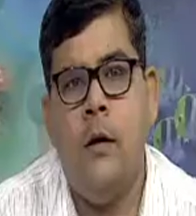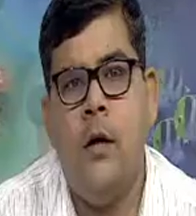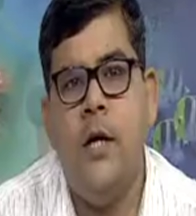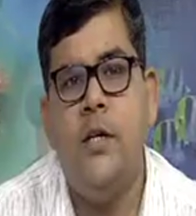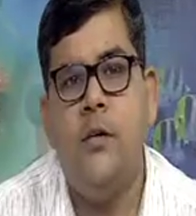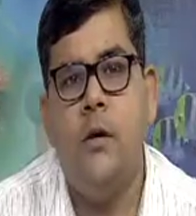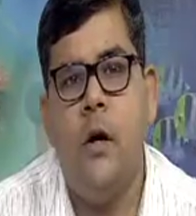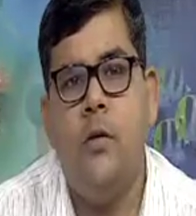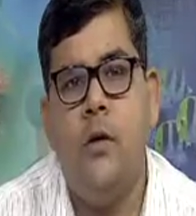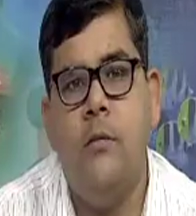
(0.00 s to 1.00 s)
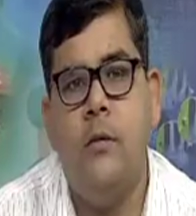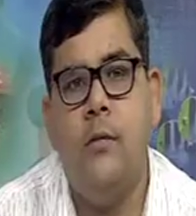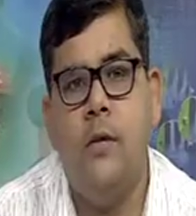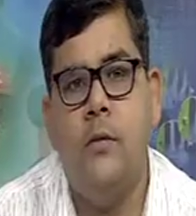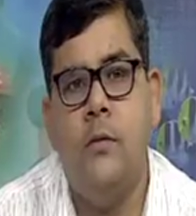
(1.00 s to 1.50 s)
Learning outcome
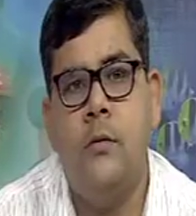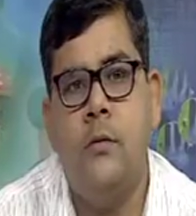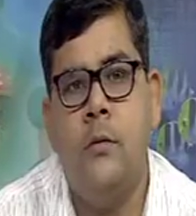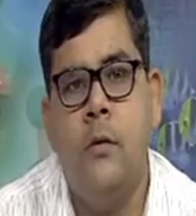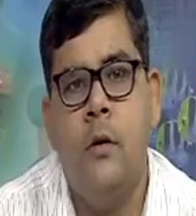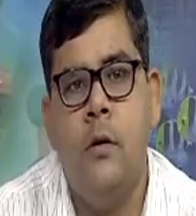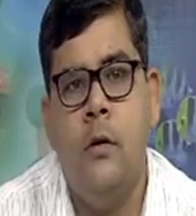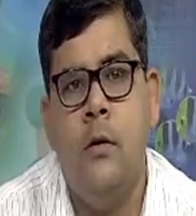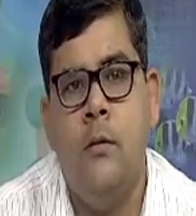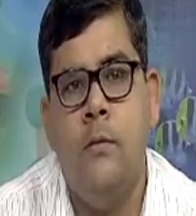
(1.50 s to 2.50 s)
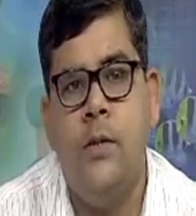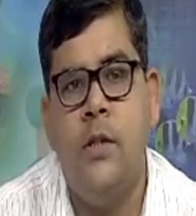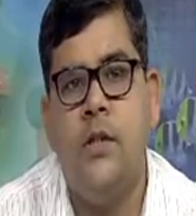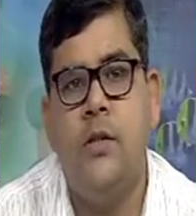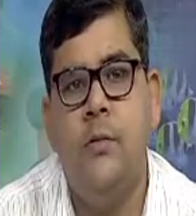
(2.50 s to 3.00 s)
of this
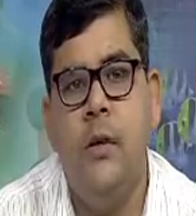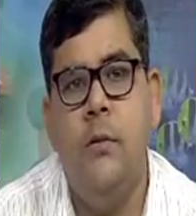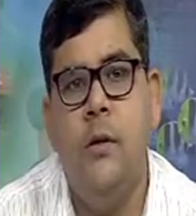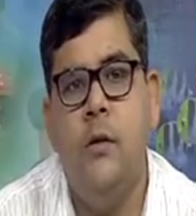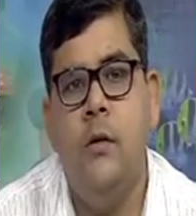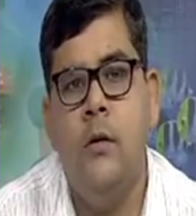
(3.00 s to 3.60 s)
presentation will be